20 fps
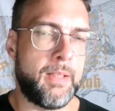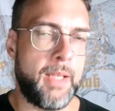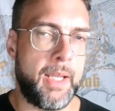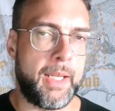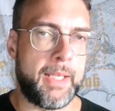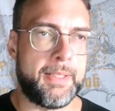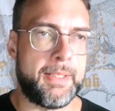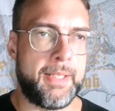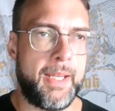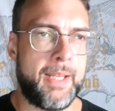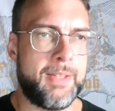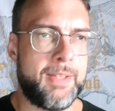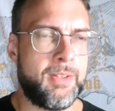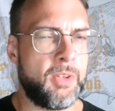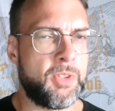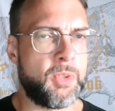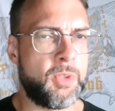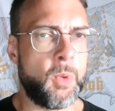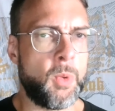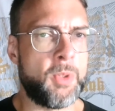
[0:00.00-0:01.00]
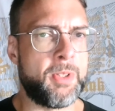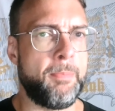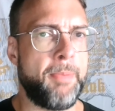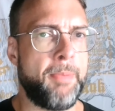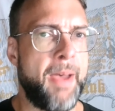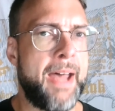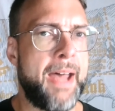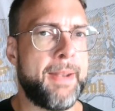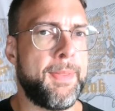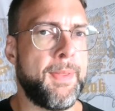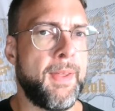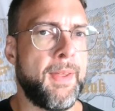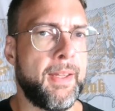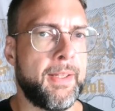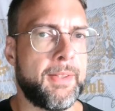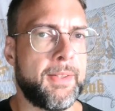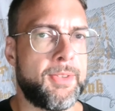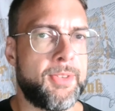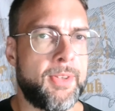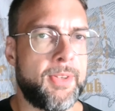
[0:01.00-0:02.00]
It contains all sorts of bad
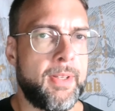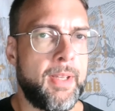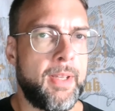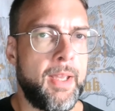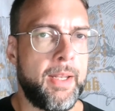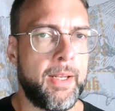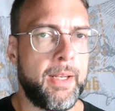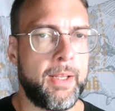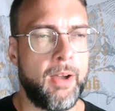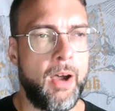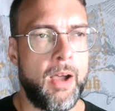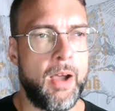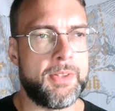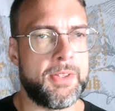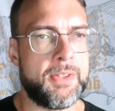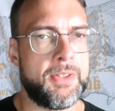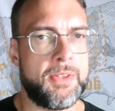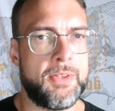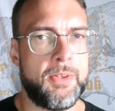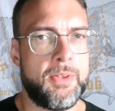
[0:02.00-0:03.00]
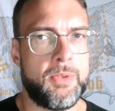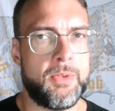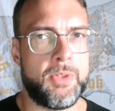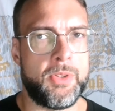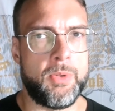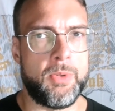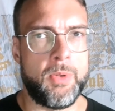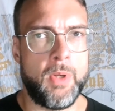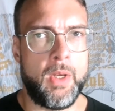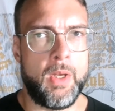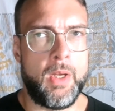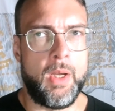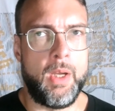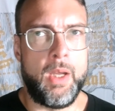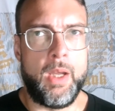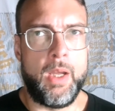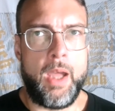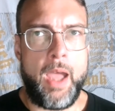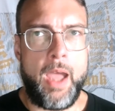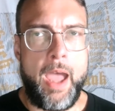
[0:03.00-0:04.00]
things, and it causes you to
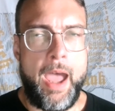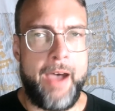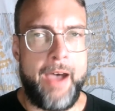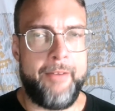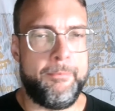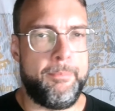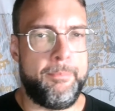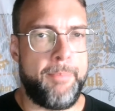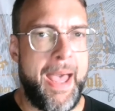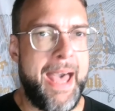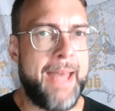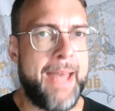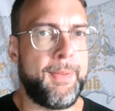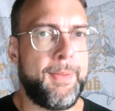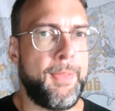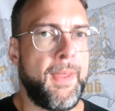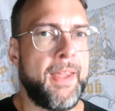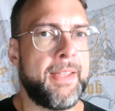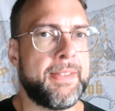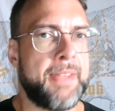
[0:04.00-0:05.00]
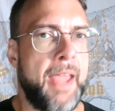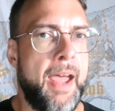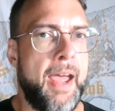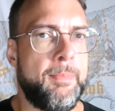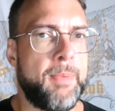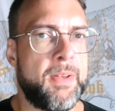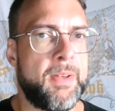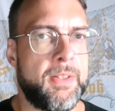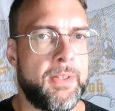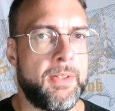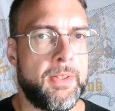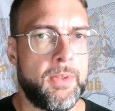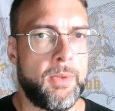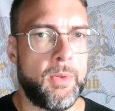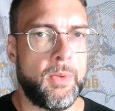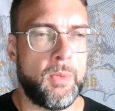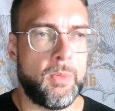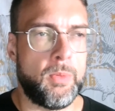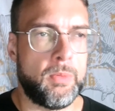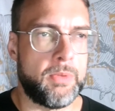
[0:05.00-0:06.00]
have bad things happen to
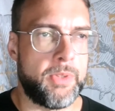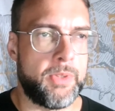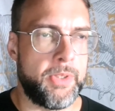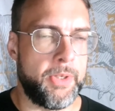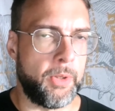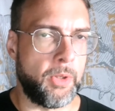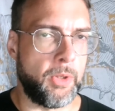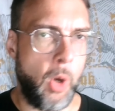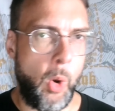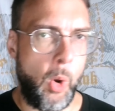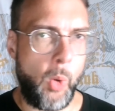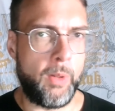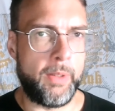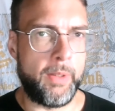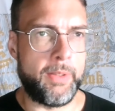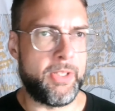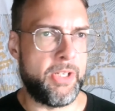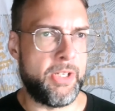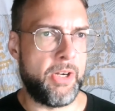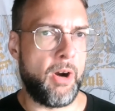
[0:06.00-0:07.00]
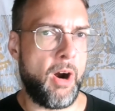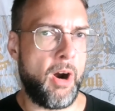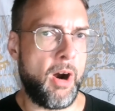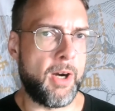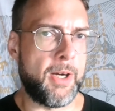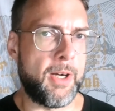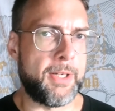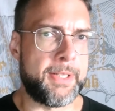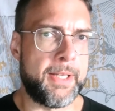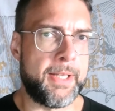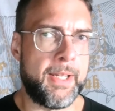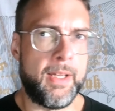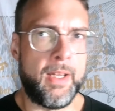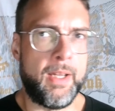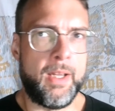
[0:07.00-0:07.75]
you, to your colon, to your heart,